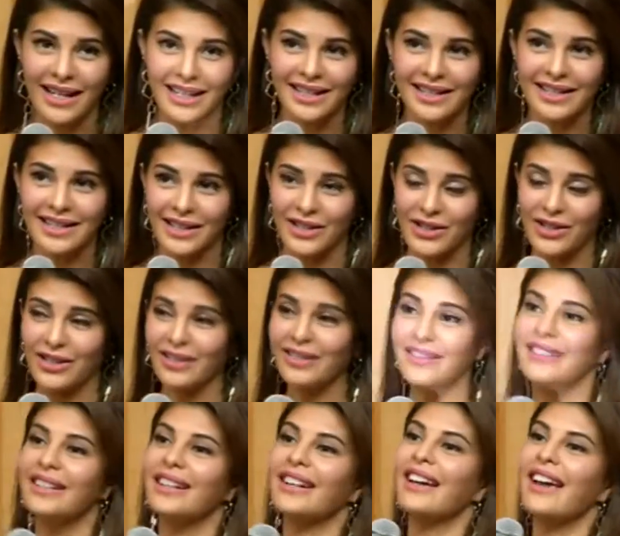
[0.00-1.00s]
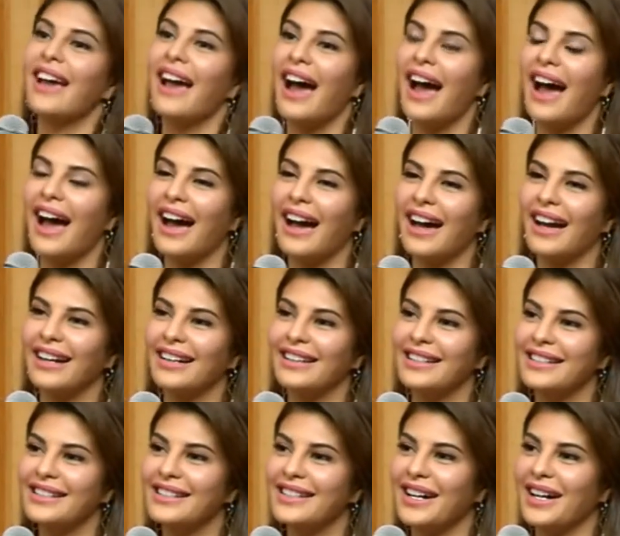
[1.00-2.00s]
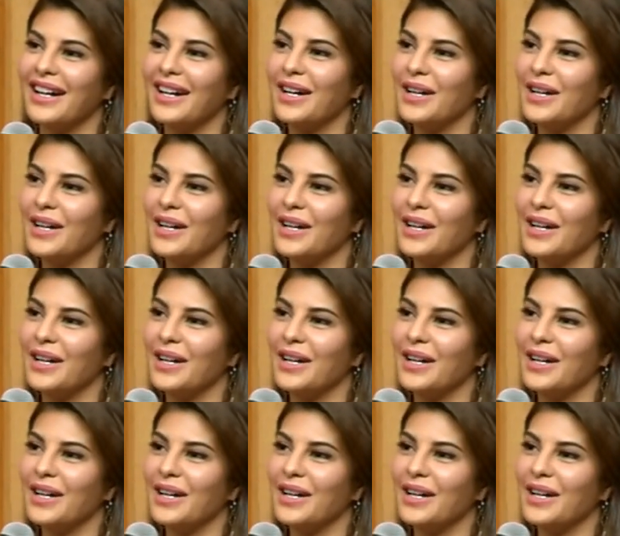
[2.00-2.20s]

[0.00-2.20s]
studies teacher, and